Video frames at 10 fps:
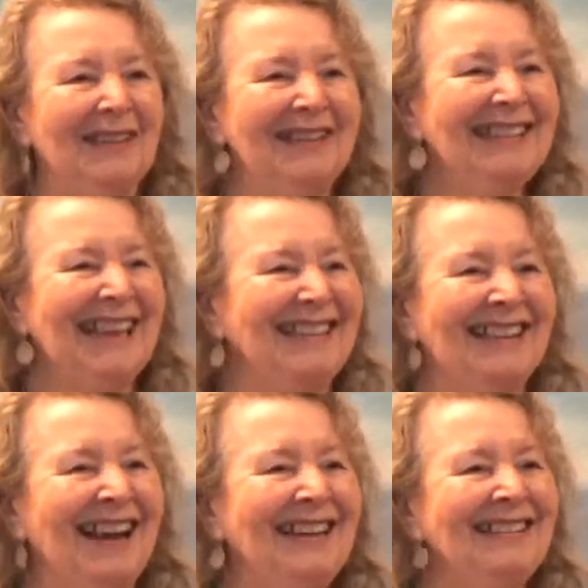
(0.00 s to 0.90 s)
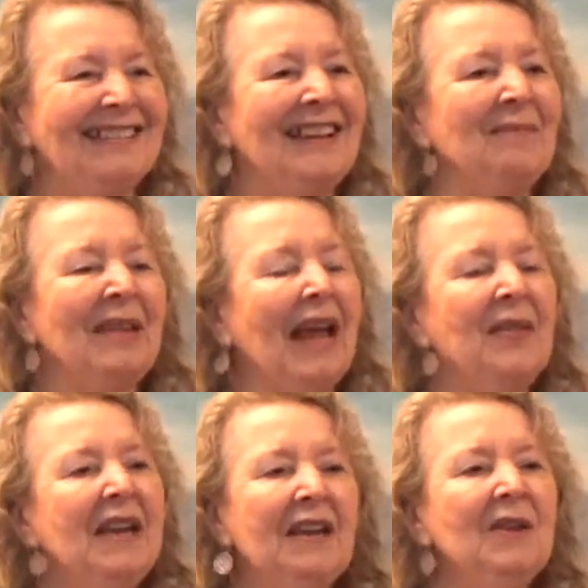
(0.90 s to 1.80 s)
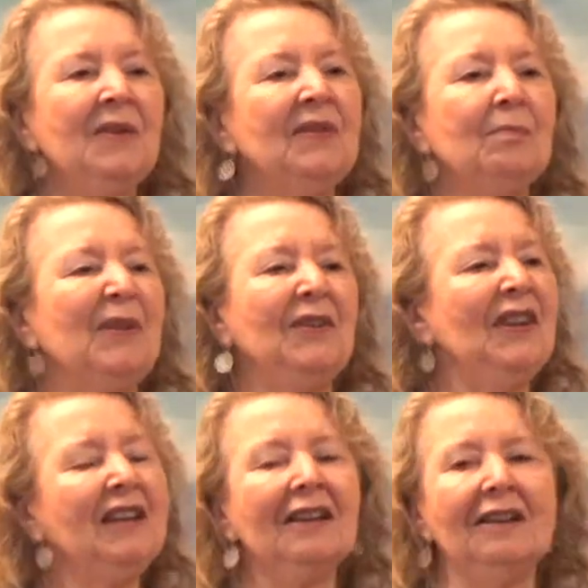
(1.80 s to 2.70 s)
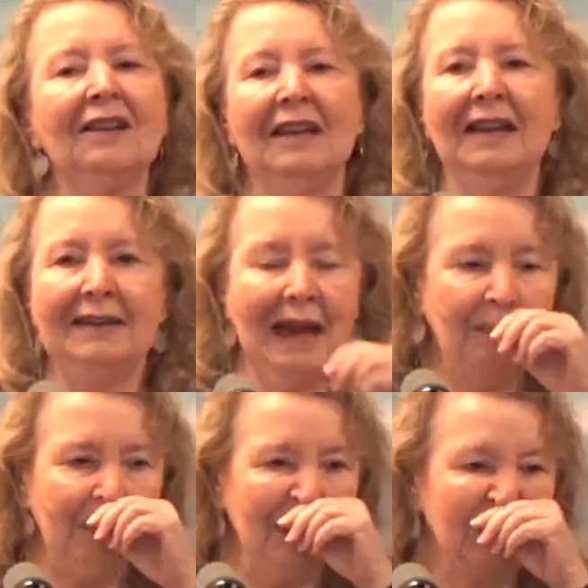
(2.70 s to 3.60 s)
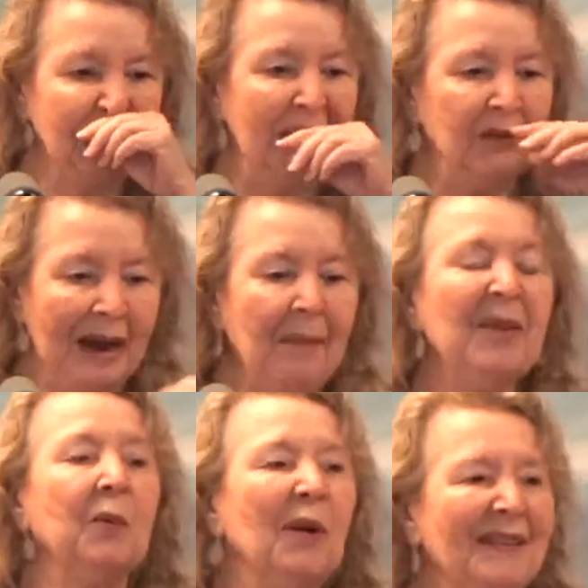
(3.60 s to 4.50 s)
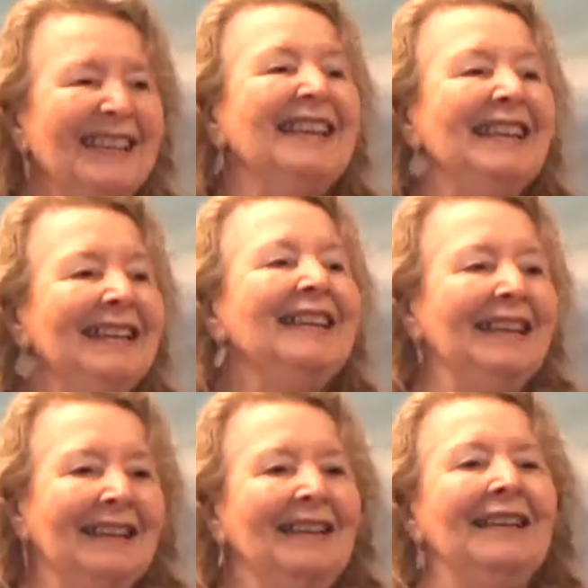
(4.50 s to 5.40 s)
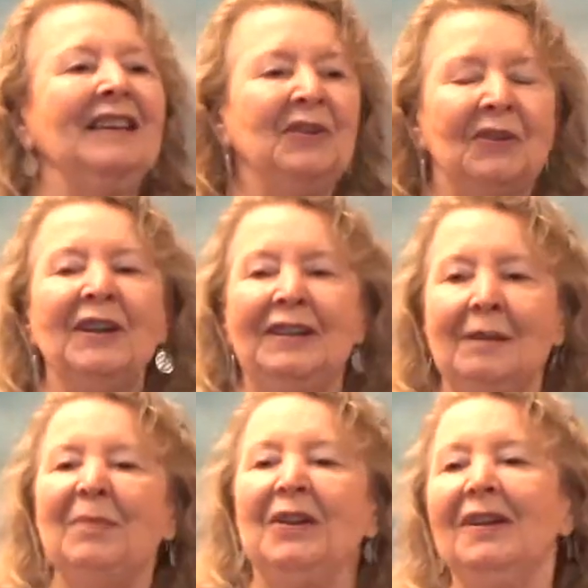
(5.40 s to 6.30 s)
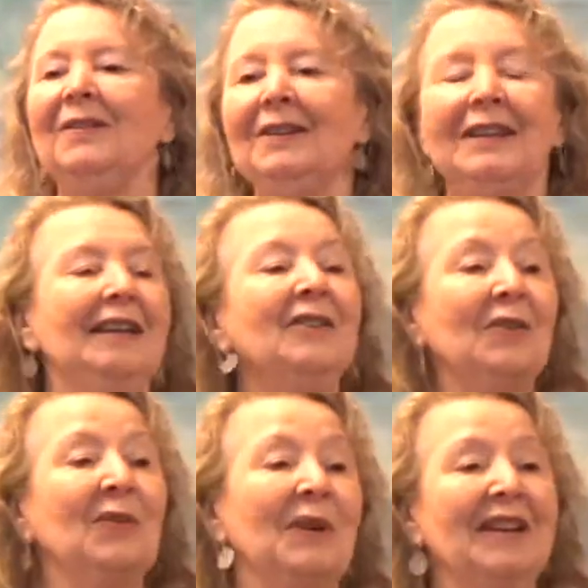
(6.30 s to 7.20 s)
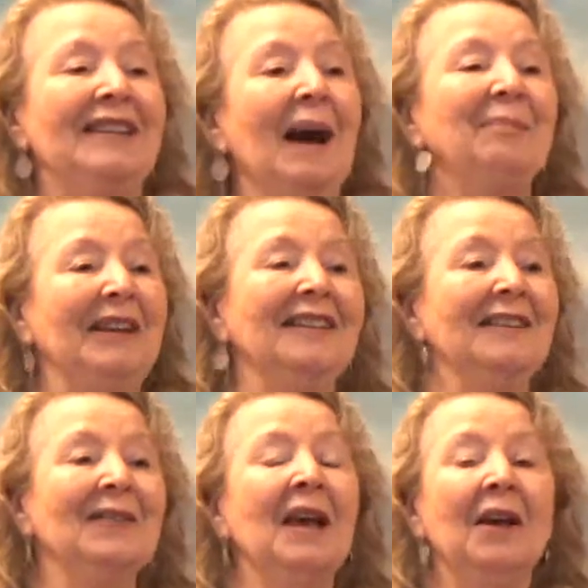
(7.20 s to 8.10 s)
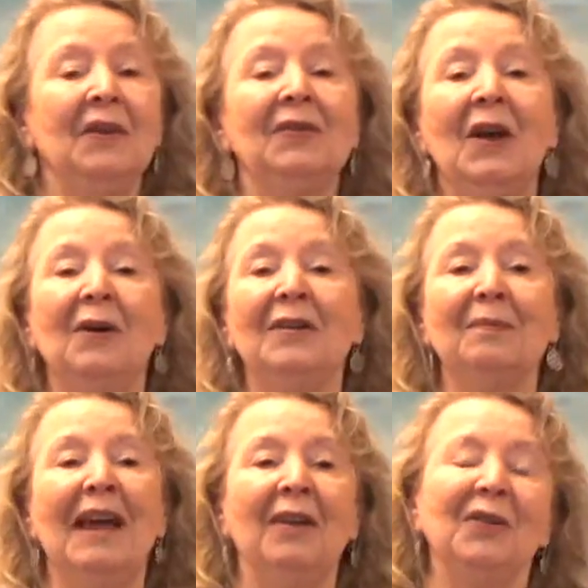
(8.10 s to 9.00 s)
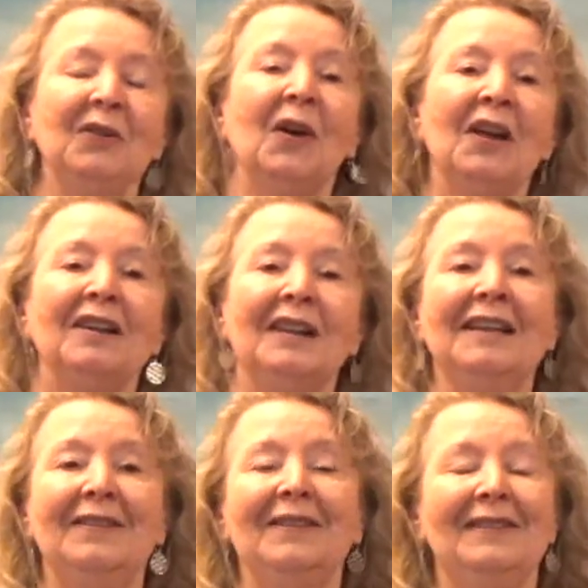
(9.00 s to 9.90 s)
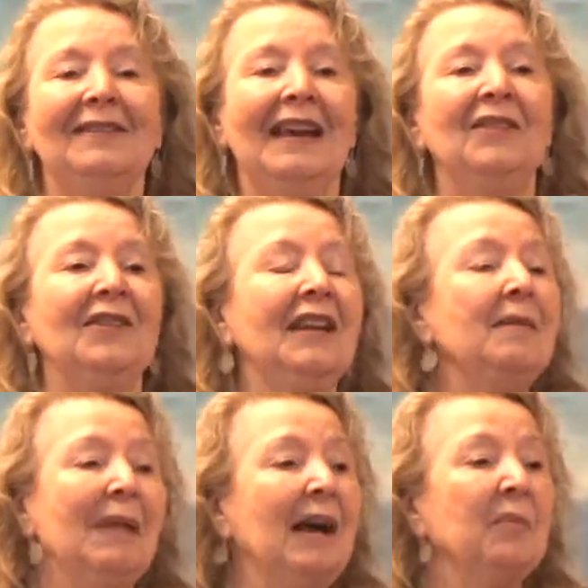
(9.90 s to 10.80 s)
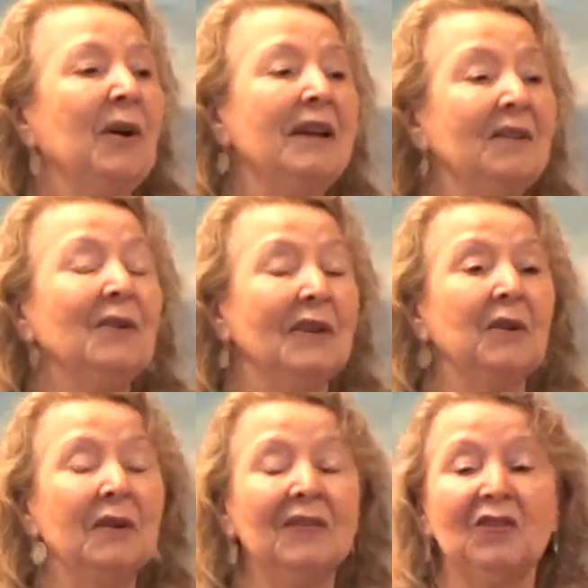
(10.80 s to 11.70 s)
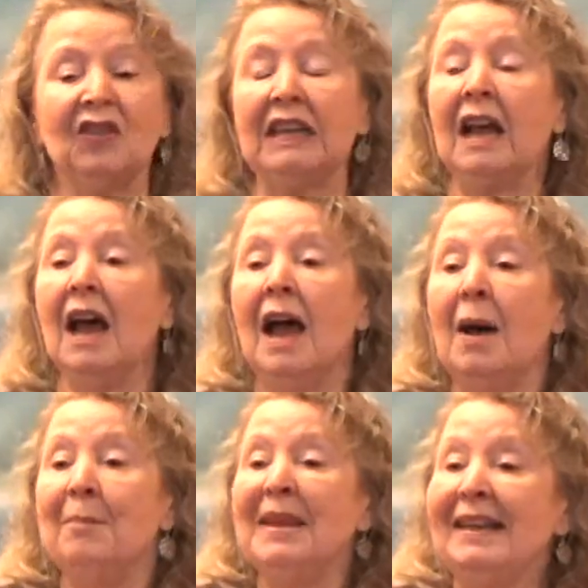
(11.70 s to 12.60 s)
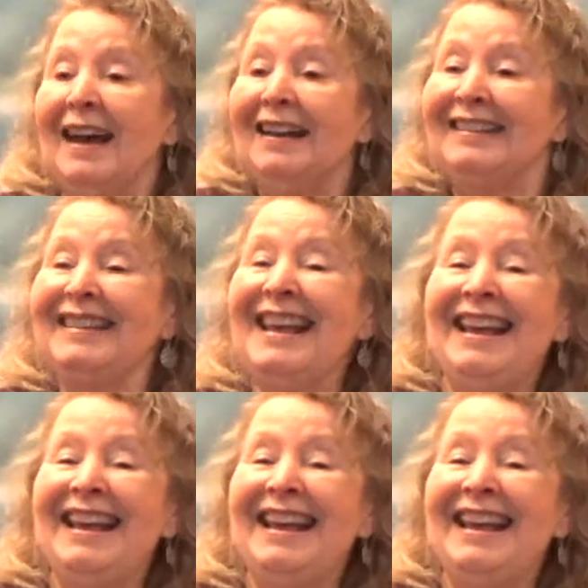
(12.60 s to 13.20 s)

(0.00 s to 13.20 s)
Isn't that nice? And the Hindus in particularly adopted this. And my grandmother was in India during the period that the Hindus were adopting this. So as, as her daughter likes to say, she came back more Hindu than Christian because